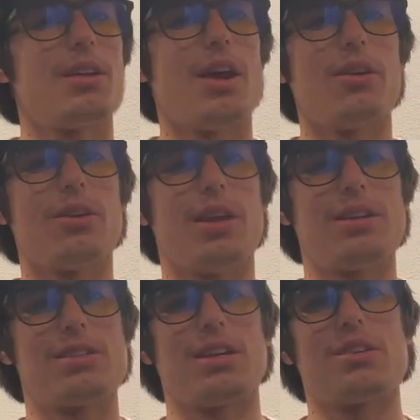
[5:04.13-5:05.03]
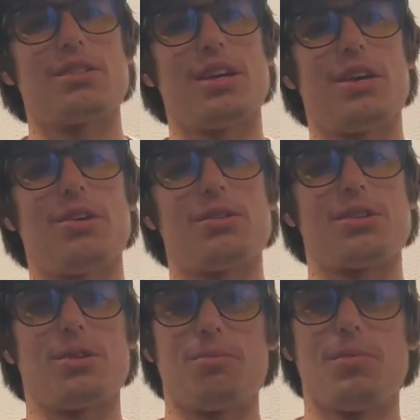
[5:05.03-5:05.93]
not a whole lot of sneaker sales
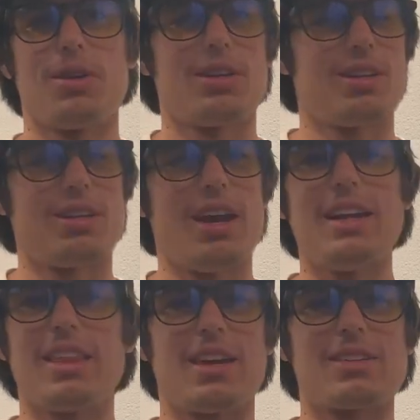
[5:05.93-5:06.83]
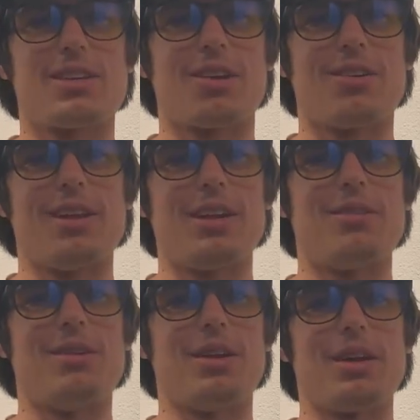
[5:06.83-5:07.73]
or anything sneaker
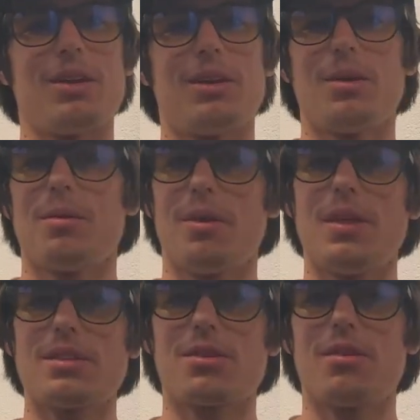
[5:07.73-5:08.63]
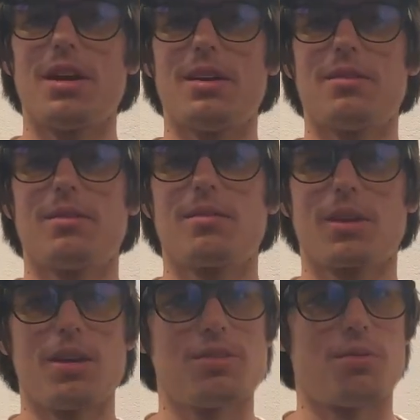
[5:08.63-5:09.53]
related, really. But that's all right,
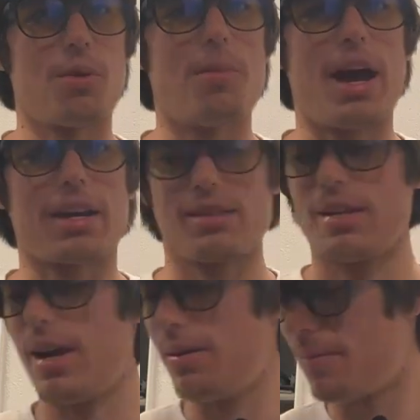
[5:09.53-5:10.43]
because we're back today.